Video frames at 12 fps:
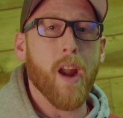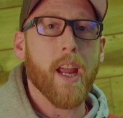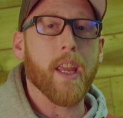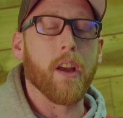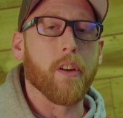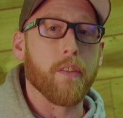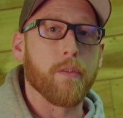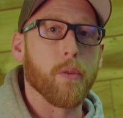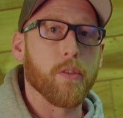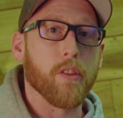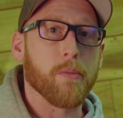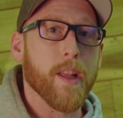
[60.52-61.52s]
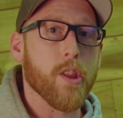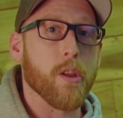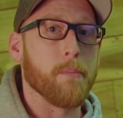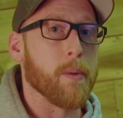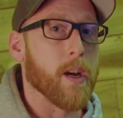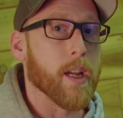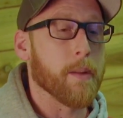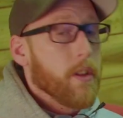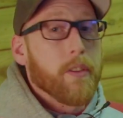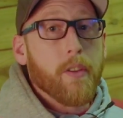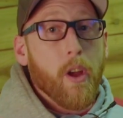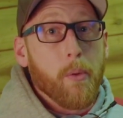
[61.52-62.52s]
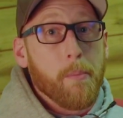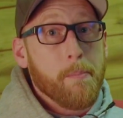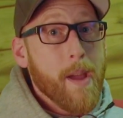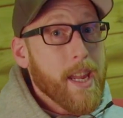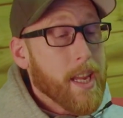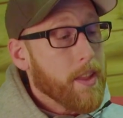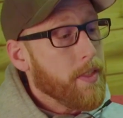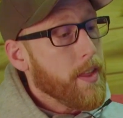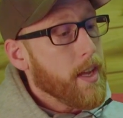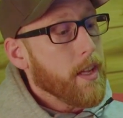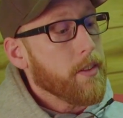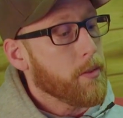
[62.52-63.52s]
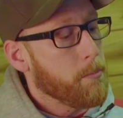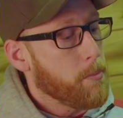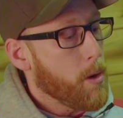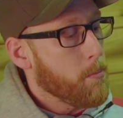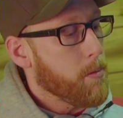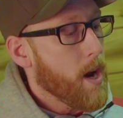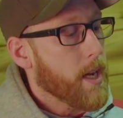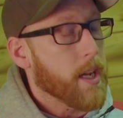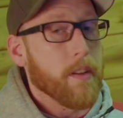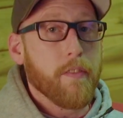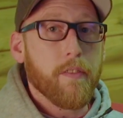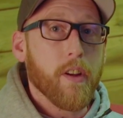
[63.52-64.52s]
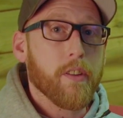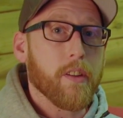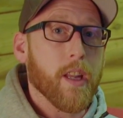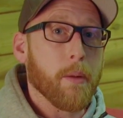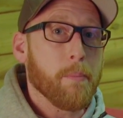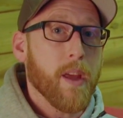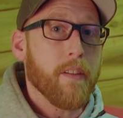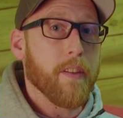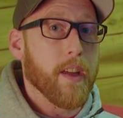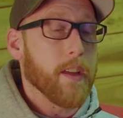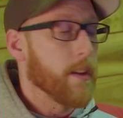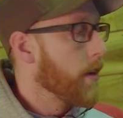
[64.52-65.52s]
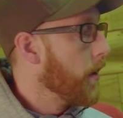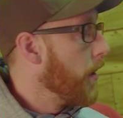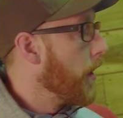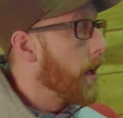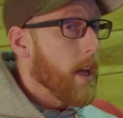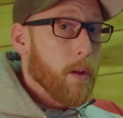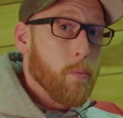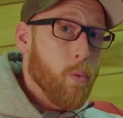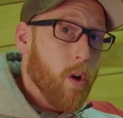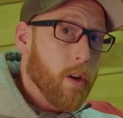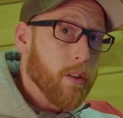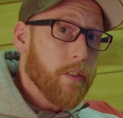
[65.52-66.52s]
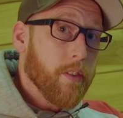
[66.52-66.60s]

bracket on a full suspension bike. So making this bottom bracket and first link pivot in one